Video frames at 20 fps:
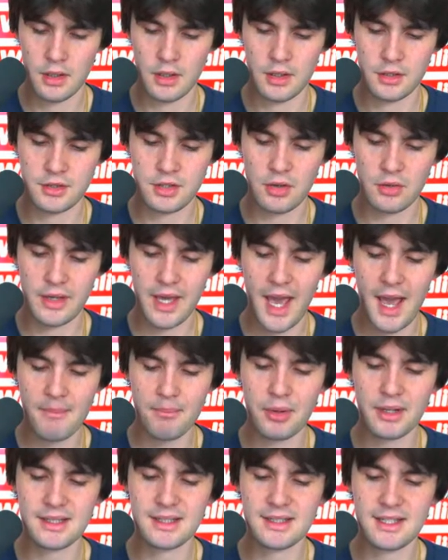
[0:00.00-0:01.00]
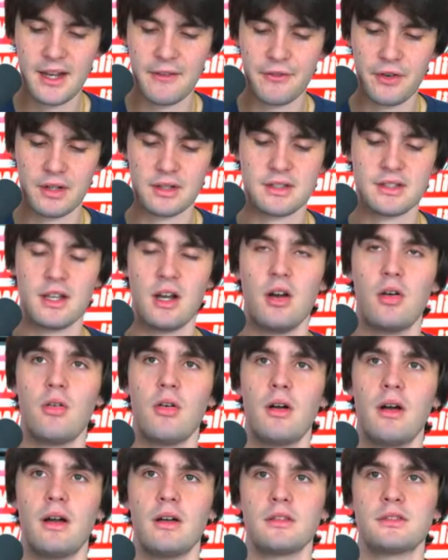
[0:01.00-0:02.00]
So cap rate's different.
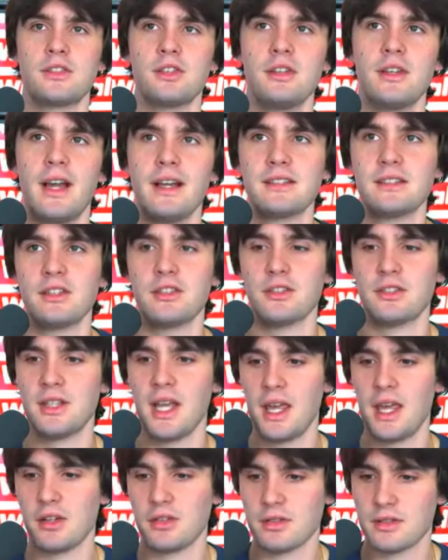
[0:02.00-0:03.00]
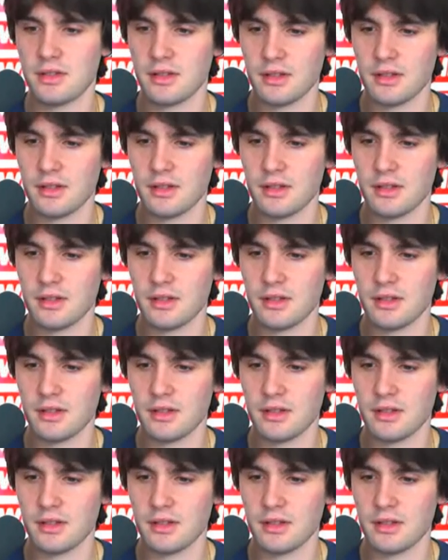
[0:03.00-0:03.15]
So you guys understand there's